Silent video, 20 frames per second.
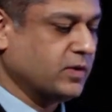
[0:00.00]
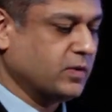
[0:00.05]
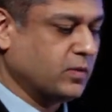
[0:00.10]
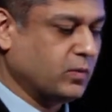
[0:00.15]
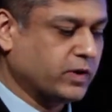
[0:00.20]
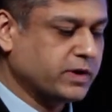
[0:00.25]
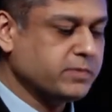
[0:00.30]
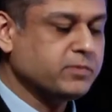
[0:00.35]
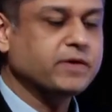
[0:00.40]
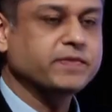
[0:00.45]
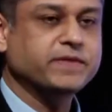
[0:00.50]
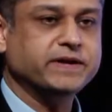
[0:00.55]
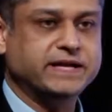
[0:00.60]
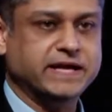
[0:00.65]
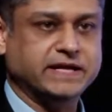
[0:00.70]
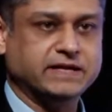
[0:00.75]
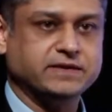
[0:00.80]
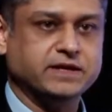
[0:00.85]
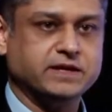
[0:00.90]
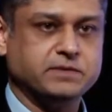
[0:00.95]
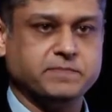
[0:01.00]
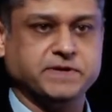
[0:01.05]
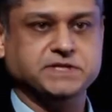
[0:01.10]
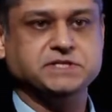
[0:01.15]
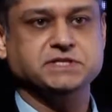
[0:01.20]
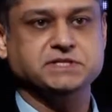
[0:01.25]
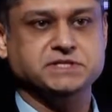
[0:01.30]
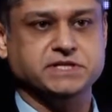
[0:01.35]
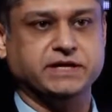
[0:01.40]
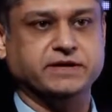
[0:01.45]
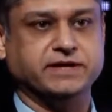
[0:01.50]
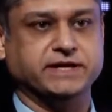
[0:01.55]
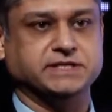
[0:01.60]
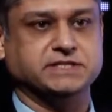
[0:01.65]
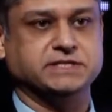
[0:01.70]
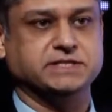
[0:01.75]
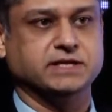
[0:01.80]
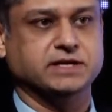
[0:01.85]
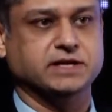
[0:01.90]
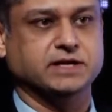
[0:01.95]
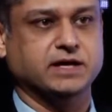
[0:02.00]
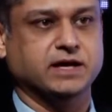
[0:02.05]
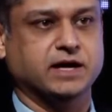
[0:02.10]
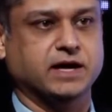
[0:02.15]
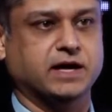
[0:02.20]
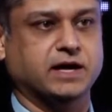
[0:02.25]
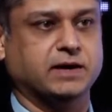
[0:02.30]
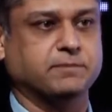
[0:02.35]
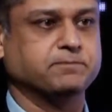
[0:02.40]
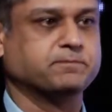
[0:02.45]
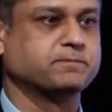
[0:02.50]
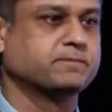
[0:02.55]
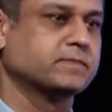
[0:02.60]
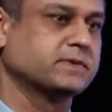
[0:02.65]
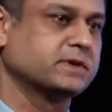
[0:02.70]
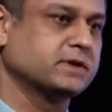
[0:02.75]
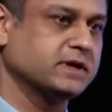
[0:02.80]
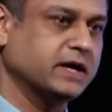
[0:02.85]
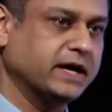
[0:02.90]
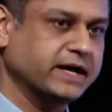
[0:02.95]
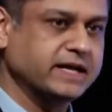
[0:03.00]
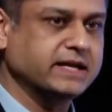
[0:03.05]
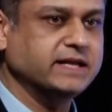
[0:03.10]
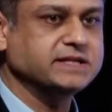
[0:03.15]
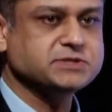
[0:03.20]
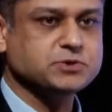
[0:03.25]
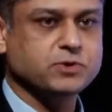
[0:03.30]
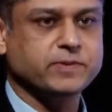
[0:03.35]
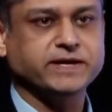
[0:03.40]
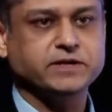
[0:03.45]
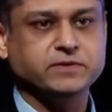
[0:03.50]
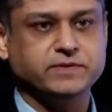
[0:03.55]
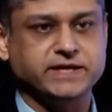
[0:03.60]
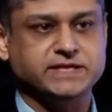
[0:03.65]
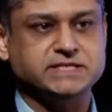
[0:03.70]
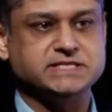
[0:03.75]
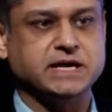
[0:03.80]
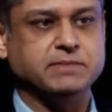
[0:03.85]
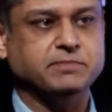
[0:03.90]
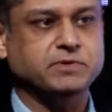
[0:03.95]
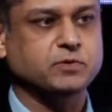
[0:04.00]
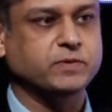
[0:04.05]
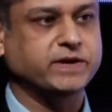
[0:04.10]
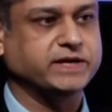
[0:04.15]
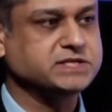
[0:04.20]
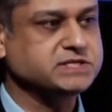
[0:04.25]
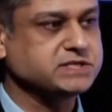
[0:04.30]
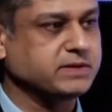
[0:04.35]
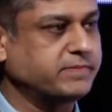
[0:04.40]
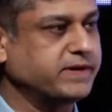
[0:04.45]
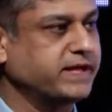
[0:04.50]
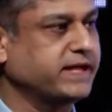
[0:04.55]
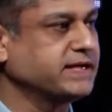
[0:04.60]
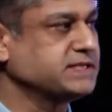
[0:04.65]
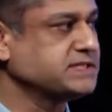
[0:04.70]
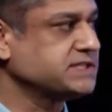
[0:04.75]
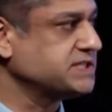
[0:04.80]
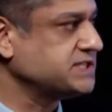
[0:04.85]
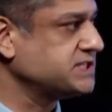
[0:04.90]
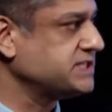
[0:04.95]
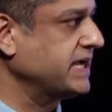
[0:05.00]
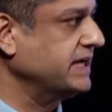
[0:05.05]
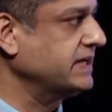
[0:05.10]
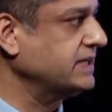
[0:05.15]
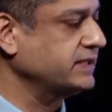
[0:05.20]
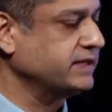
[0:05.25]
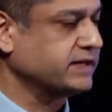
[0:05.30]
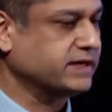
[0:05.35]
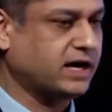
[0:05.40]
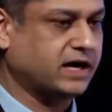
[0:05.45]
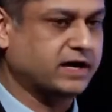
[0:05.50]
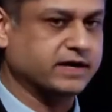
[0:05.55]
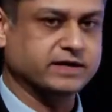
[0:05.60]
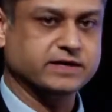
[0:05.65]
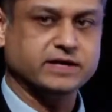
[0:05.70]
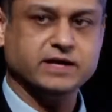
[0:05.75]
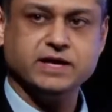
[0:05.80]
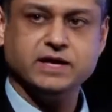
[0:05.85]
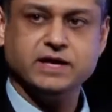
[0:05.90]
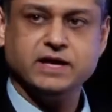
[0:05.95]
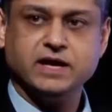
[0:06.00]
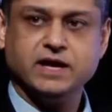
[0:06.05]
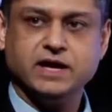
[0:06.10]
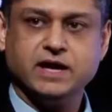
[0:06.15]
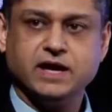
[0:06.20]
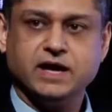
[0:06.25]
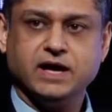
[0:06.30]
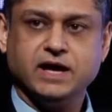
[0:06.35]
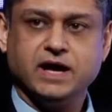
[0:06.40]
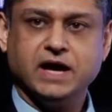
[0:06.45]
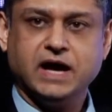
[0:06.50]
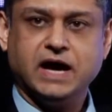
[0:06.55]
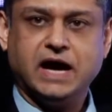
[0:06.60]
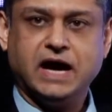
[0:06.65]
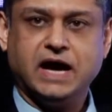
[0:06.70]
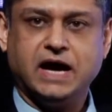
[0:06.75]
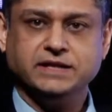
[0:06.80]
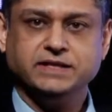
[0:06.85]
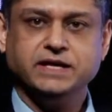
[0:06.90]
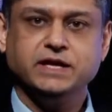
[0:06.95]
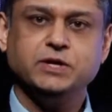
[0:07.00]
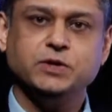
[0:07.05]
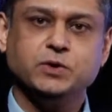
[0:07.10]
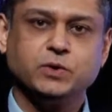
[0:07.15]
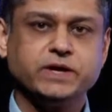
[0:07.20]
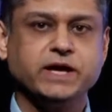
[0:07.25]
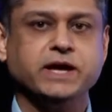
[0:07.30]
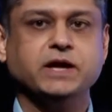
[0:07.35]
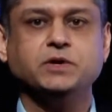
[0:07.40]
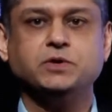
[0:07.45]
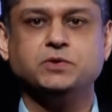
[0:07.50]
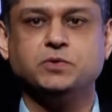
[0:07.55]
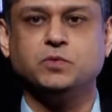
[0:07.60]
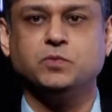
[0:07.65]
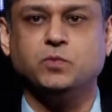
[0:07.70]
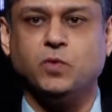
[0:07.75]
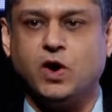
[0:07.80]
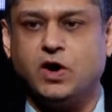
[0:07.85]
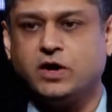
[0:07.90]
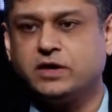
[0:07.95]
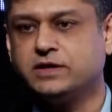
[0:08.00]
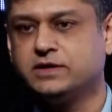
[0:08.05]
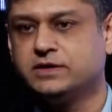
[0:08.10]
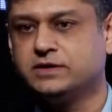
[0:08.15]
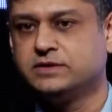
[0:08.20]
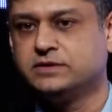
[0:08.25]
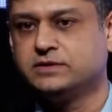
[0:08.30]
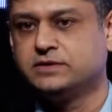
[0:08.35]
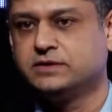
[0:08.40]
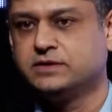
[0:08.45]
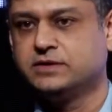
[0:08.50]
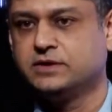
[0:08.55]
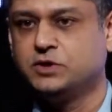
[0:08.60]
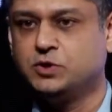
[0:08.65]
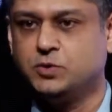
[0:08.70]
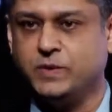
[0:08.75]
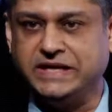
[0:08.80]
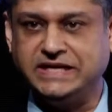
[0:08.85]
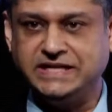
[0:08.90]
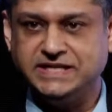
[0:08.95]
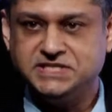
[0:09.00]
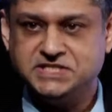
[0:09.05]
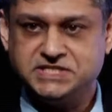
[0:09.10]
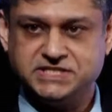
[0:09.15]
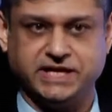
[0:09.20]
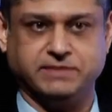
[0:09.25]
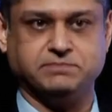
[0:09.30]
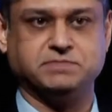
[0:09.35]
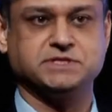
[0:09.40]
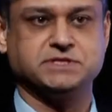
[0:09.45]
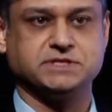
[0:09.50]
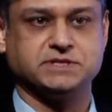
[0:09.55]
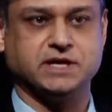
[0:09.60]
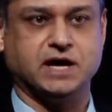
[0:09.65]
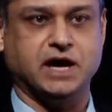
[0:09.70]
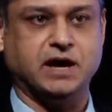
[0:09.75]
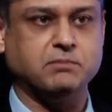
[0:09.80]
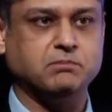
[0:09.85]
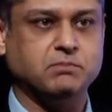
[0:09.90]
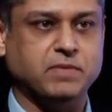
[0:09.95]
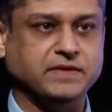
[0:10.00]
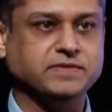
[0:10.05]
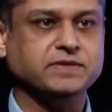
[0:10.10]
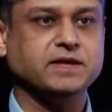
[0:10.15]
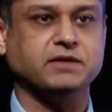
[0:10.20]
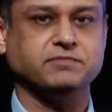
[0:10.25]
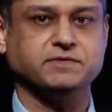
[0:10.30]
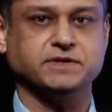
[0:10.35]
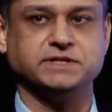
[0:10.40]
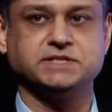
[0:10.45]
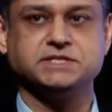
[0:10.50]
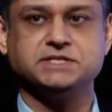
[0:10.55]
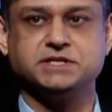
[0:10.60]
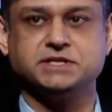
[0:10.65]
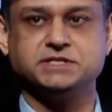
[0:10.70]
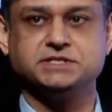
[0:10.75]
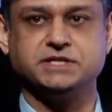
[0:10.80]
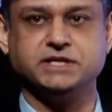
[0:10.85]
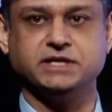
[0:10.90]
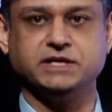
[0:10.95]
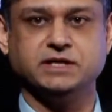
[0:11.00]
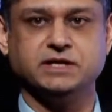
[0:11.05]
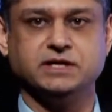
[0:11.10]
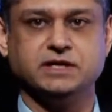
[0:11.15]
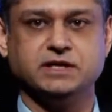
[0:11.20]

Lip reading: What about the data that a patient generates? Again, let's go back to the example where somebody gets a stent in their heart. are they looking to walk 20 steps a month after their surgery